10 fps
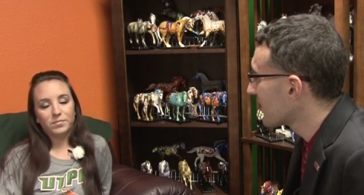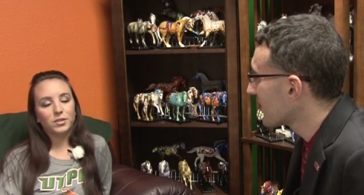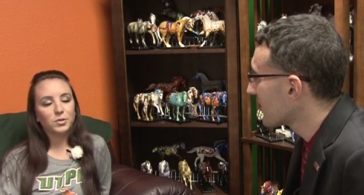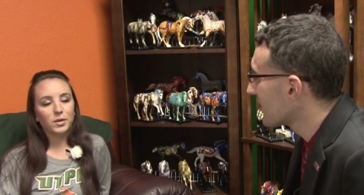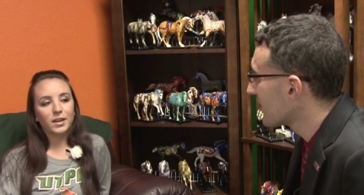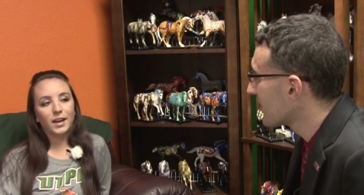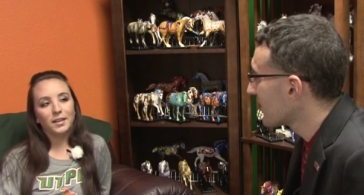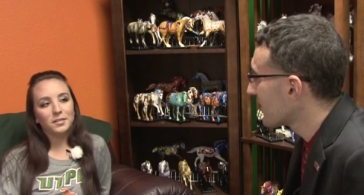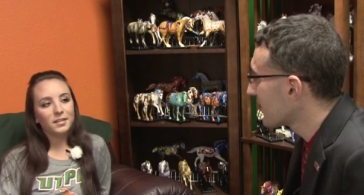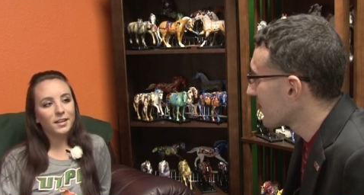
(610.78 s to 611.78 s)
Speaker 1: the
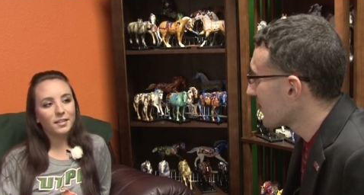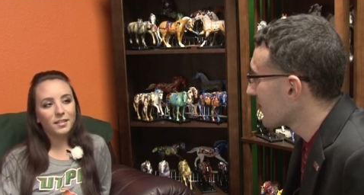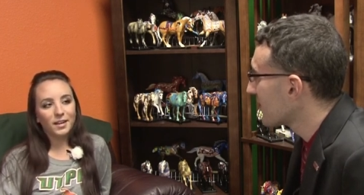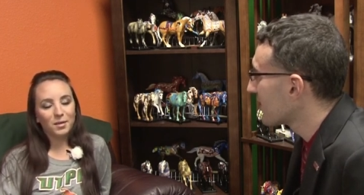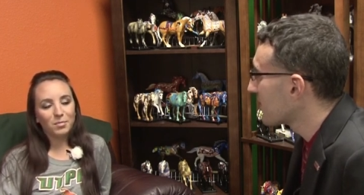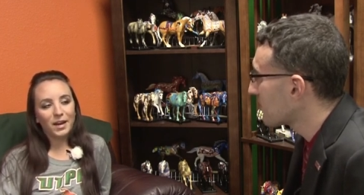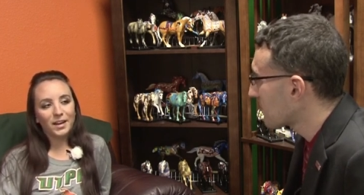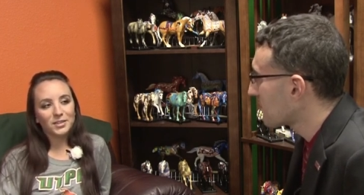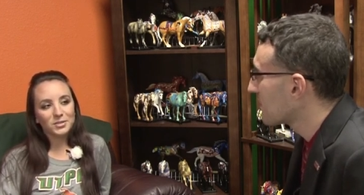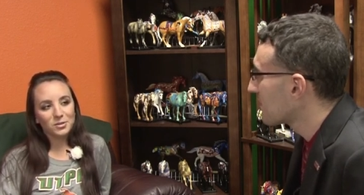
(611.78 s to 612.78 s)
twenty-ninth, the day that they get
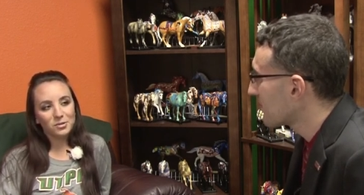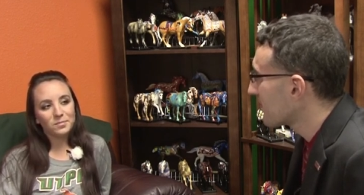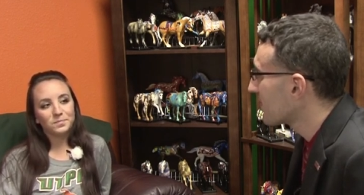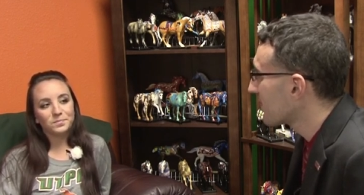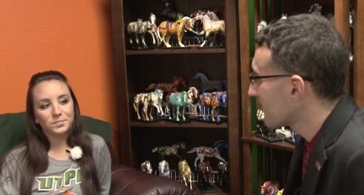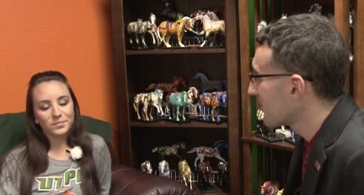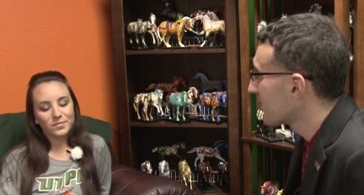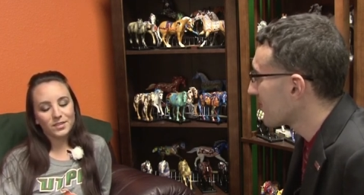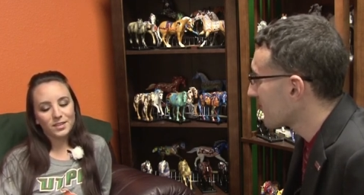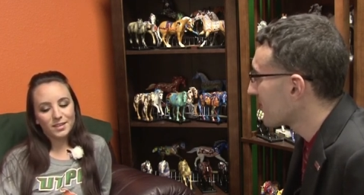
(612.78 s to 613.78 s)
back. So
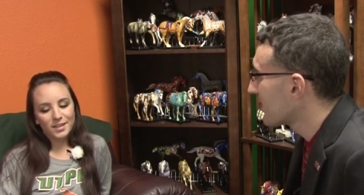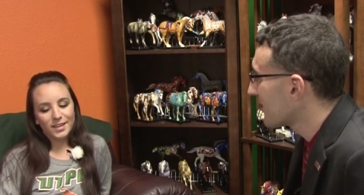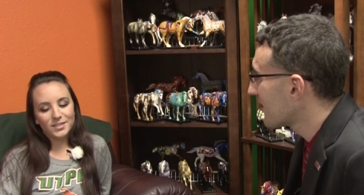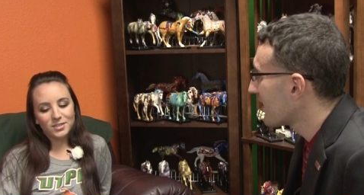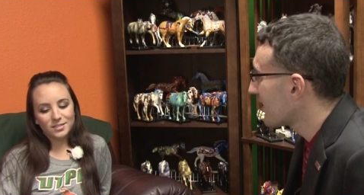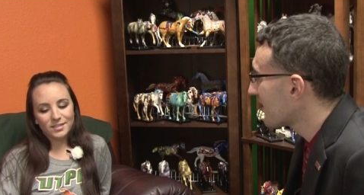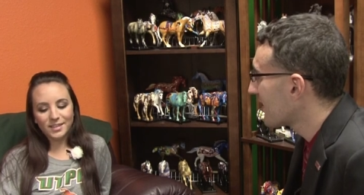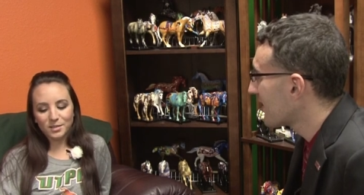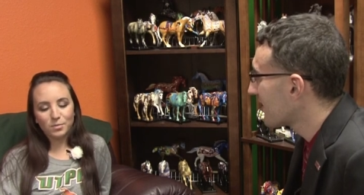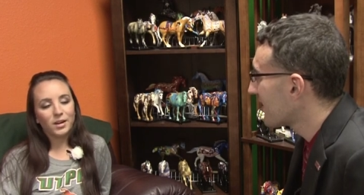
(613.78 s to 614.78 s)
it's
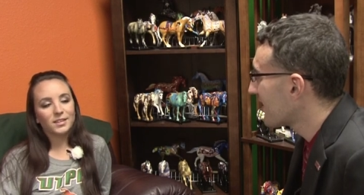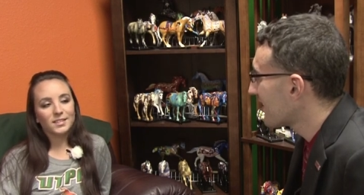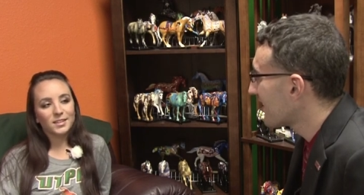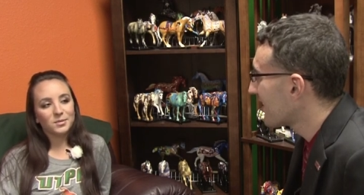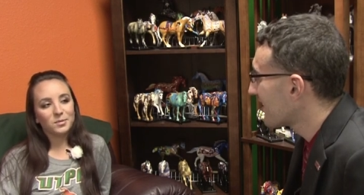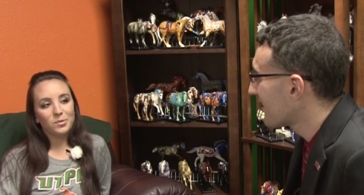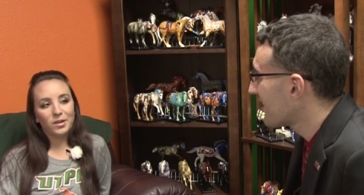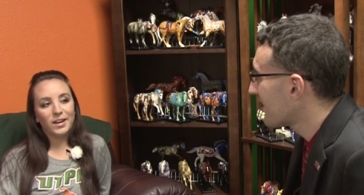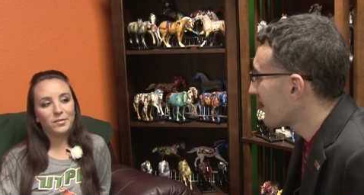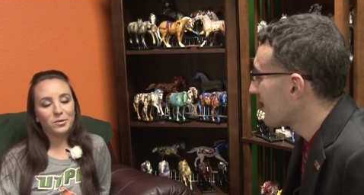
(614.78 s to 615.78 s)
it's a process. We
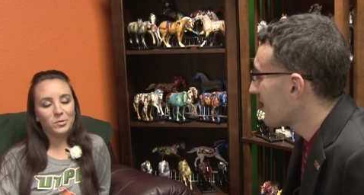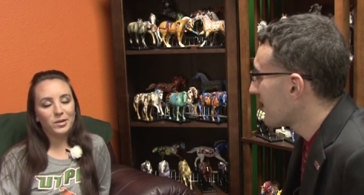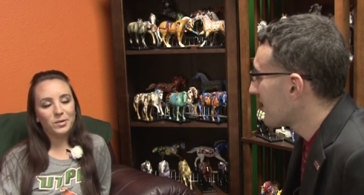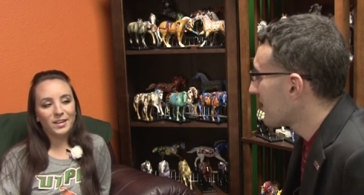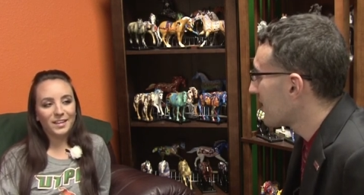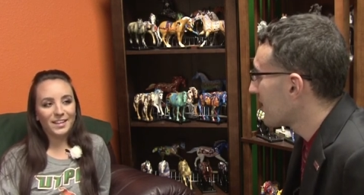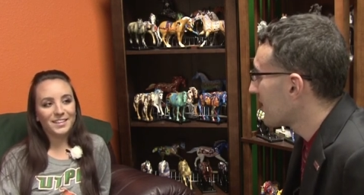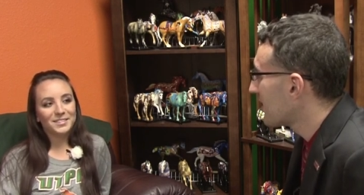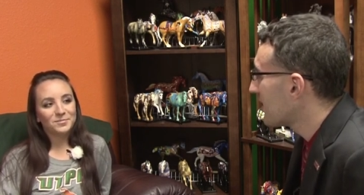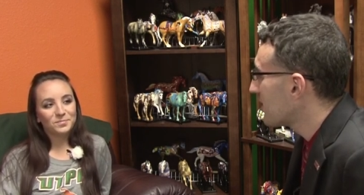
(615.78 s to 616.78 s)
want every win we can
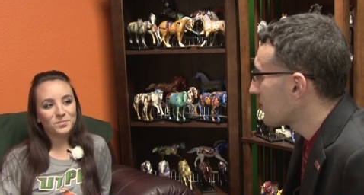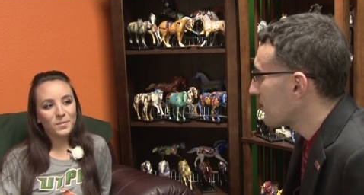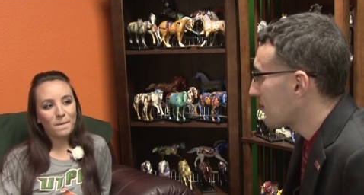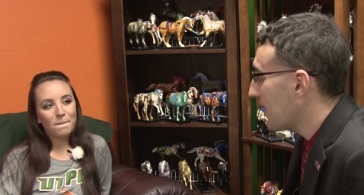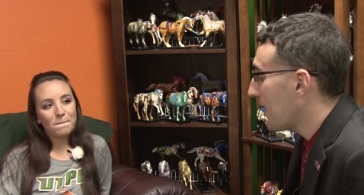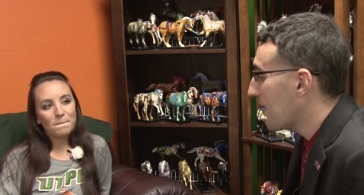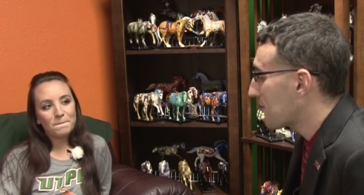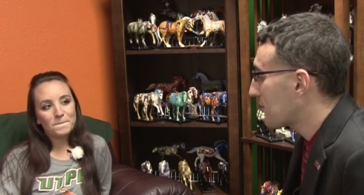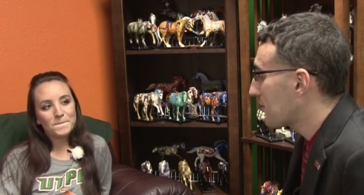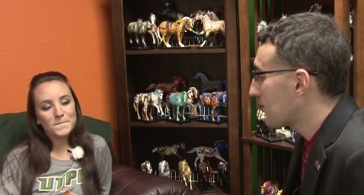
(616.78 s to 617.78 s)
get.
Speaker 2: So the day
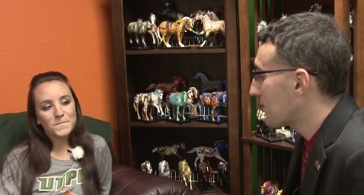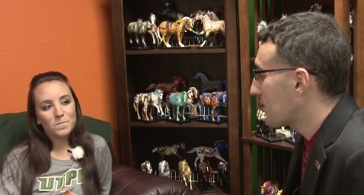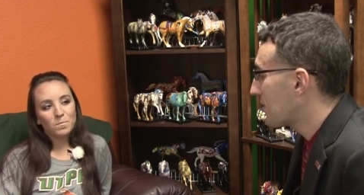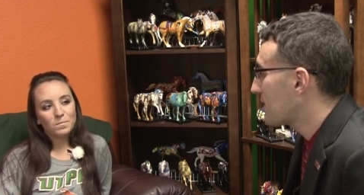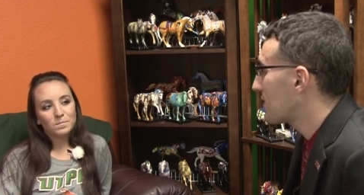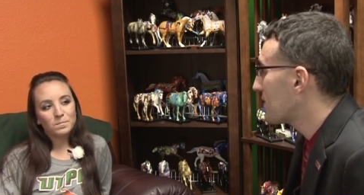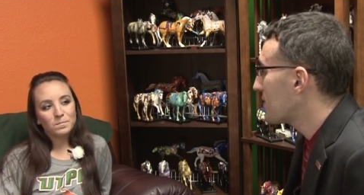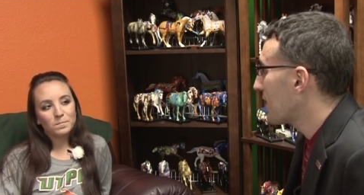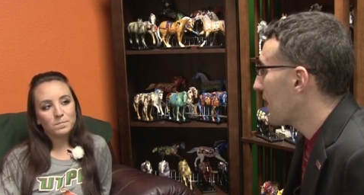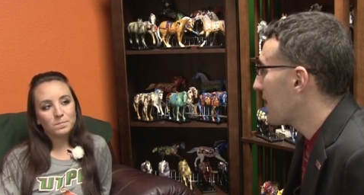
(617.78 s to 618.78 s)
after the V C
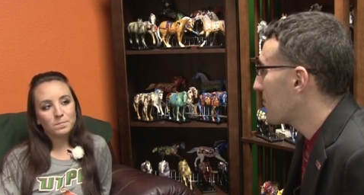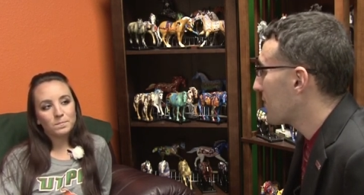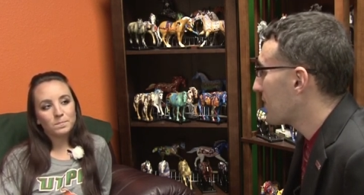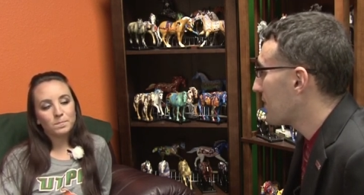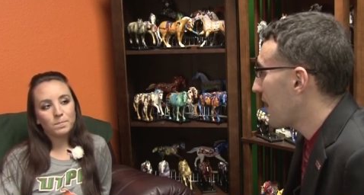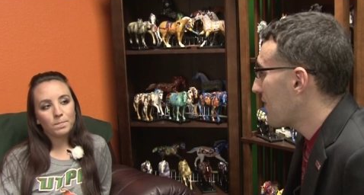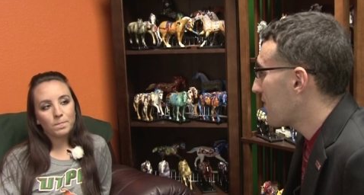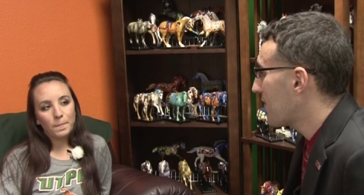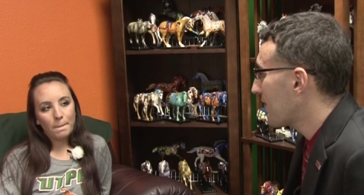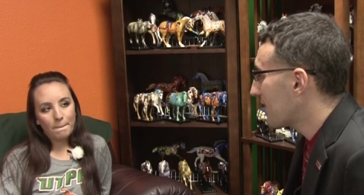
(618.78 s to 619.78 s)
U game, when you have
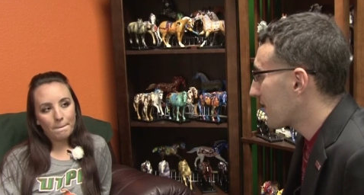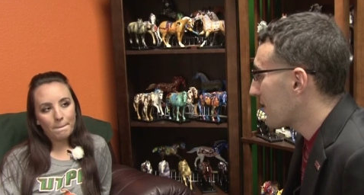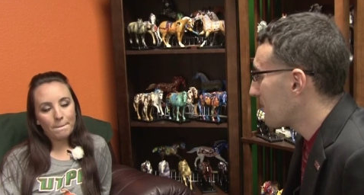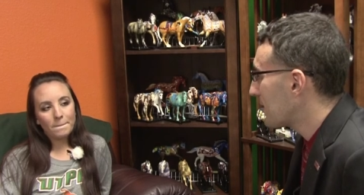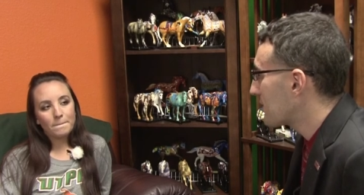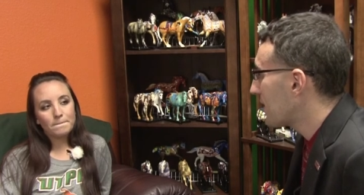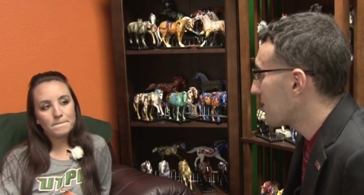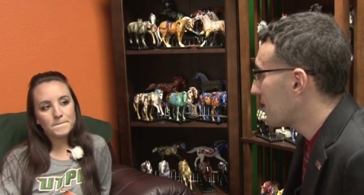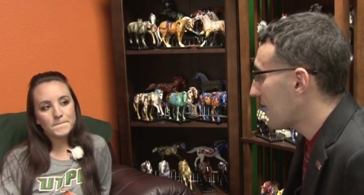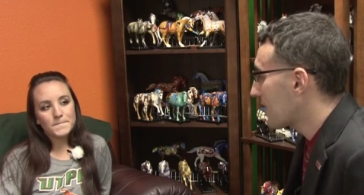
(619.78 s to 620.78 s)
a couple days
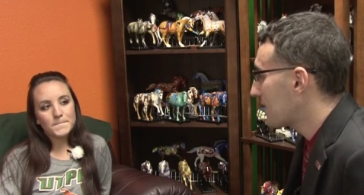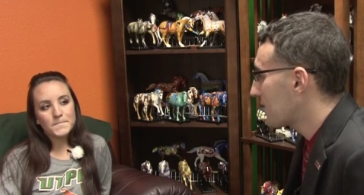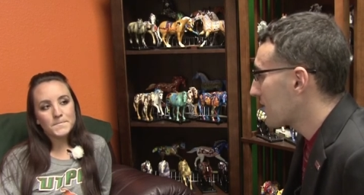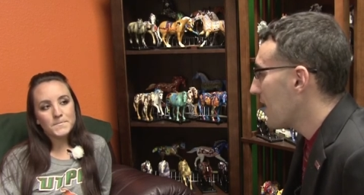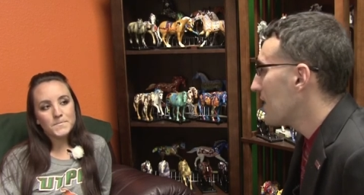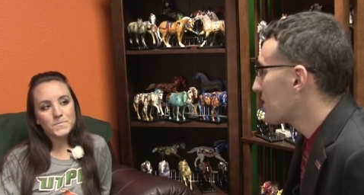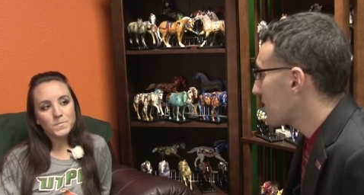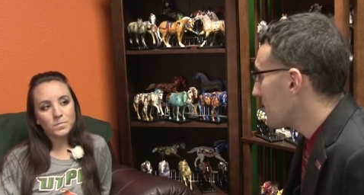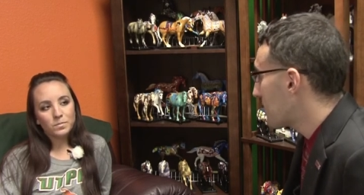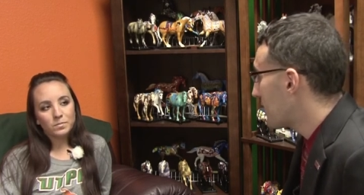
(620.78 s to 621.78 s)
off, you're not going to just
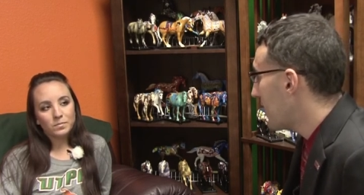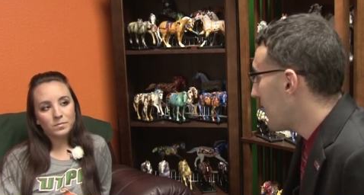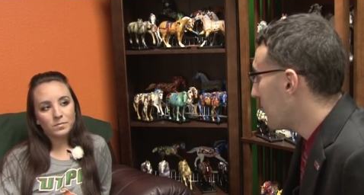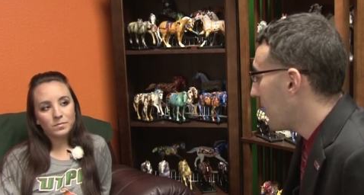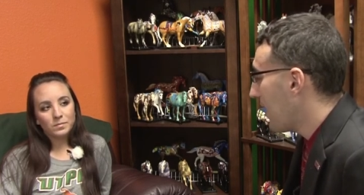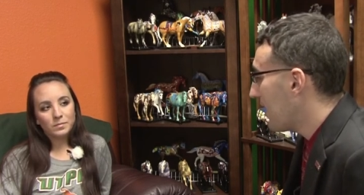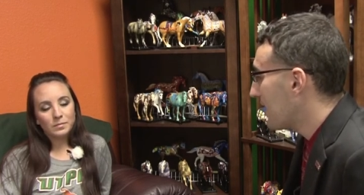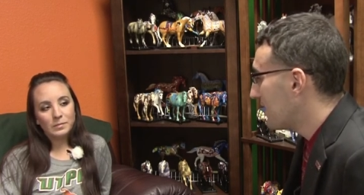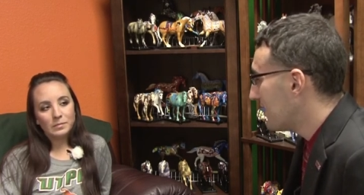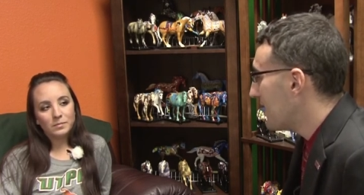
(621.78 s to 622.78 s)
sleep the day away and,